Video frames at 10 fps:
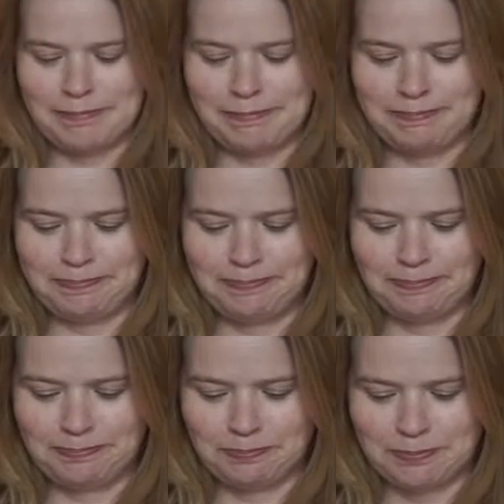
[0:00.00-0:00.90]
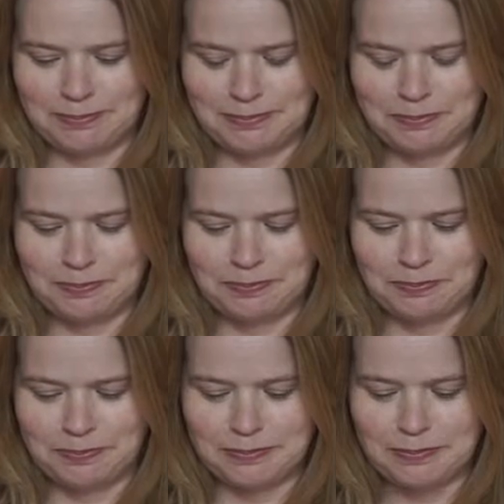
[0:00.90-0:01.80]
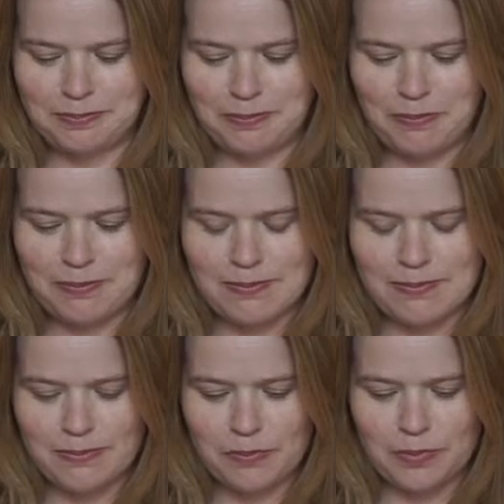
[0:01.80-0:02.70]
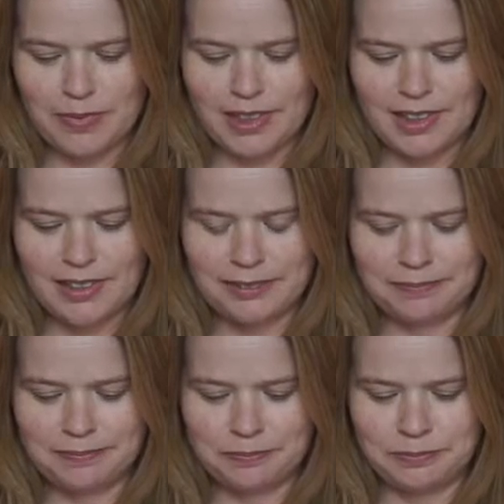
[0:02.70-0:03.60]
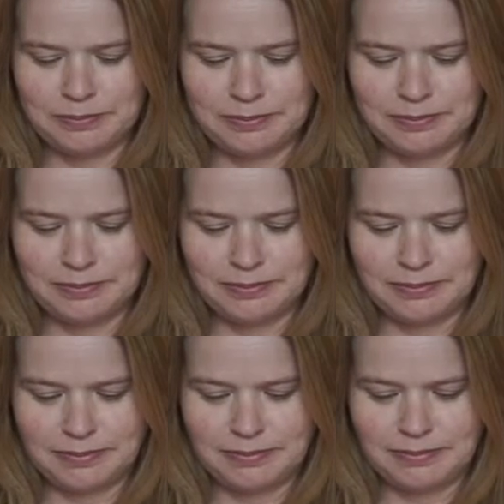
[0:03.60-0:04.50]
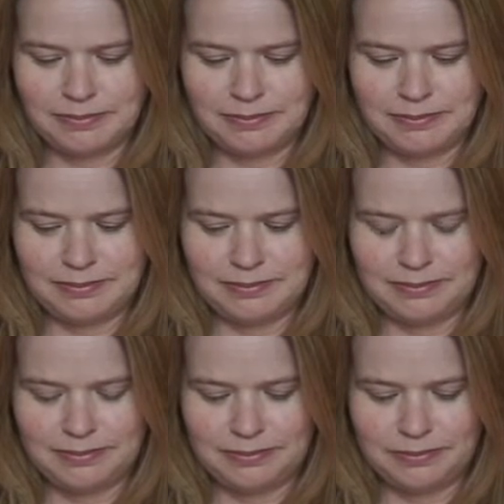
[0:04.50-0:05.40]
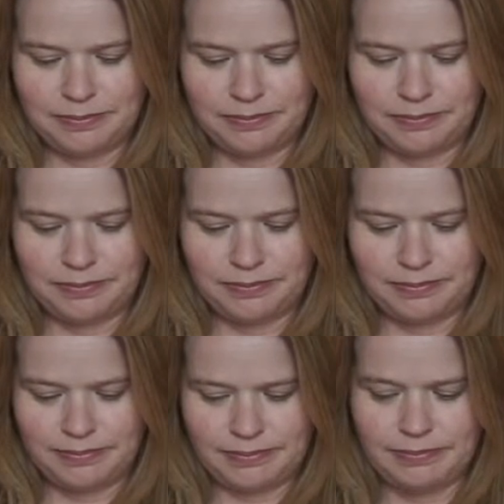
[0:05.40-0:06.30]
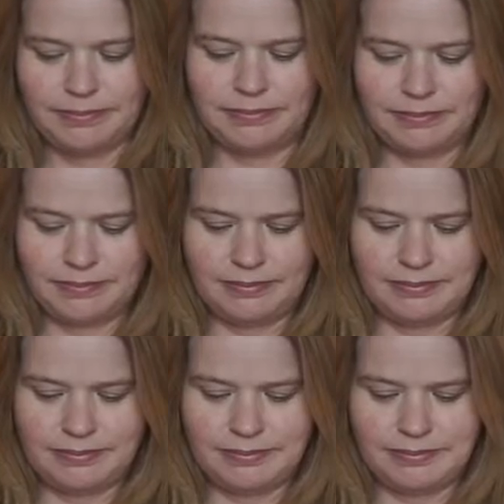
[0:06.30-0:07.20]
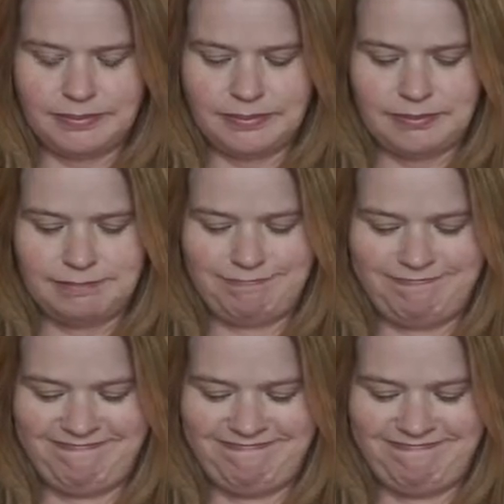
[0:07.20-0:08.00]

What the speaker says: The person shown says nothing.